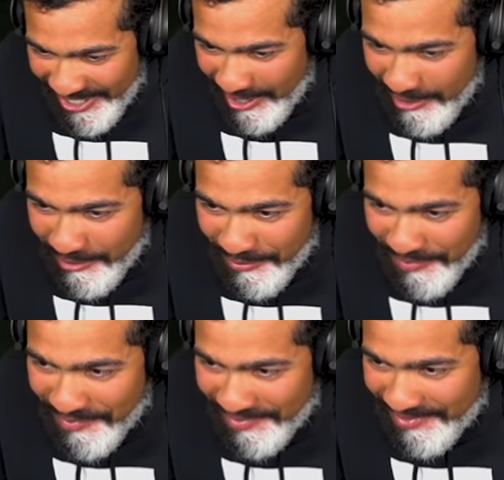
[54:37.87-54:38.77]
Omar flipped
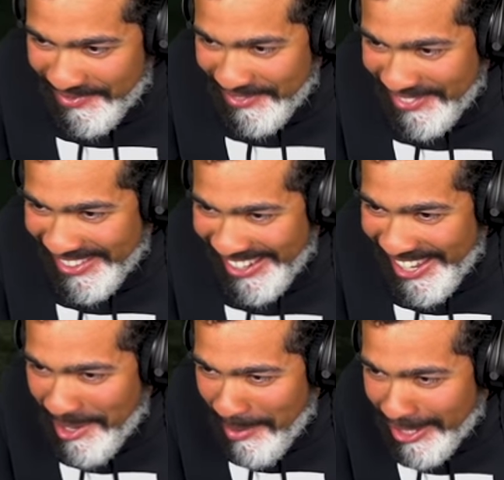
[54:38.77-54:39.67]
his lag switch.
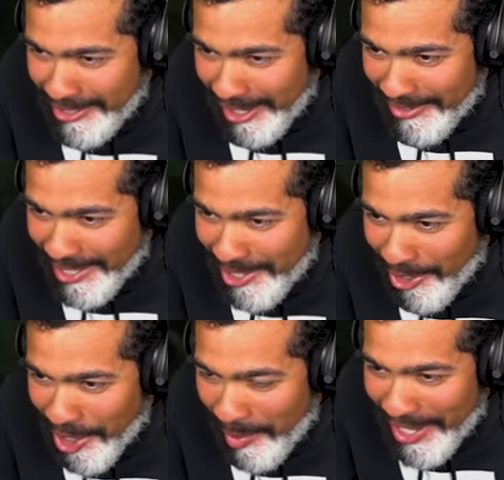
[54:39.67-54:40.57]
He must have. That's the
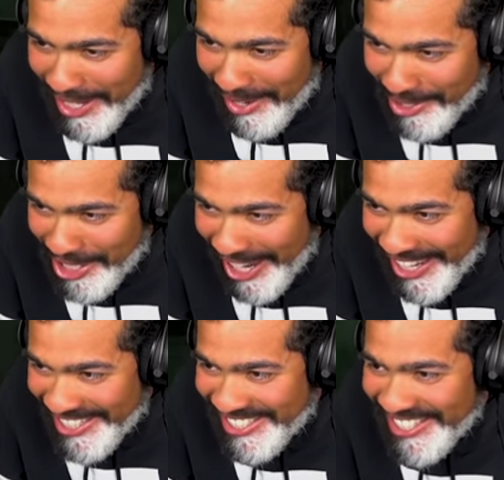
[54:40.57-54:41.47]
only way he could have a
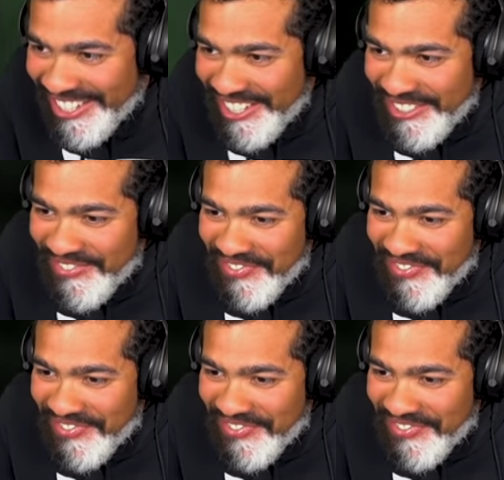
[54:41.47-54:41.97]
chance.